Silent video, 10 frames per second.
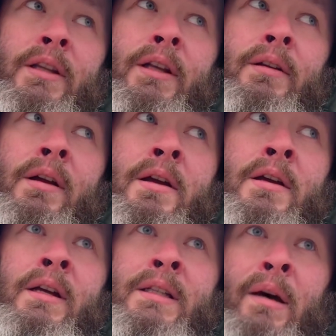then
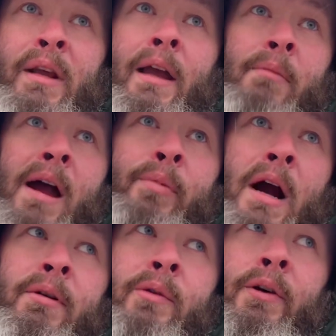it's going to be like my
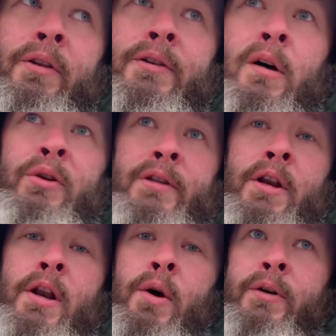property where there's almost
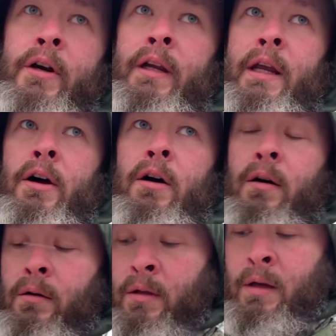no turkey at all.